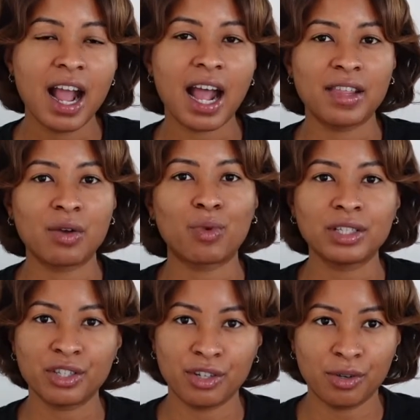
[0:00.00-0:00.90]
And then
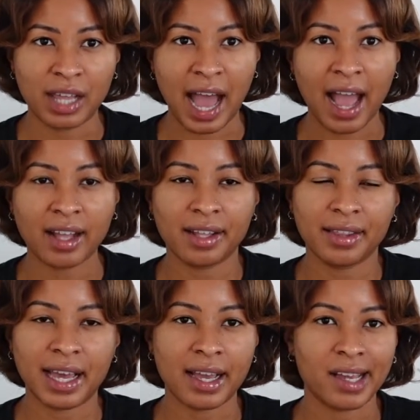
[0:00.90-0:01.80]
once you do that,
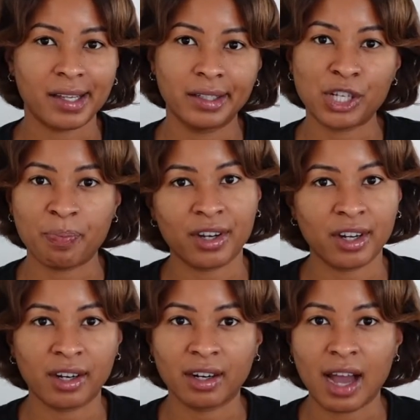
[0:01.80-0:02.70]
they ship
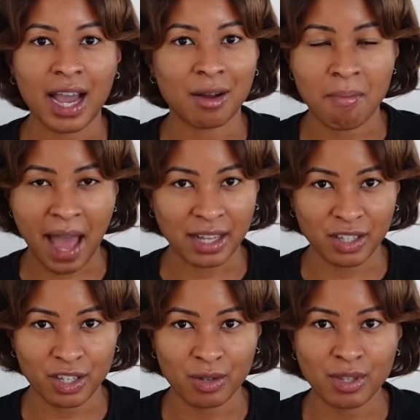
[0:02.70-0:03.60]
your item back to you.